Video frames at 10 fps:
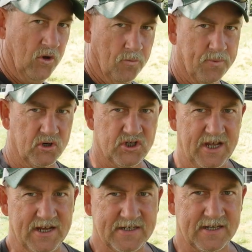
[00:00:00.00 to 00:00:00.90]
you'll
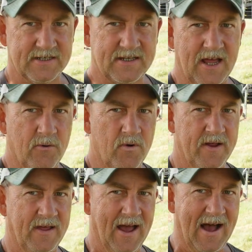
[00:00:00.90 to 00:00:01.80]
persist and stay
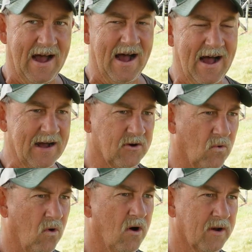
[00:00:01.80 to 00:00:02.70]
with it, high
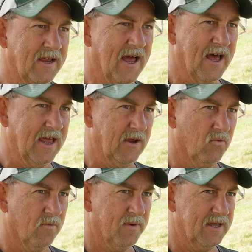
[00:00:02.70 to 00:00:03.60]
quality hay
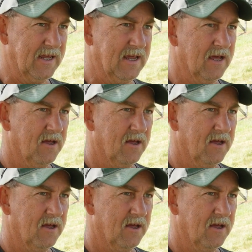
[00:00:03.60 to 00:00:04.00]
will be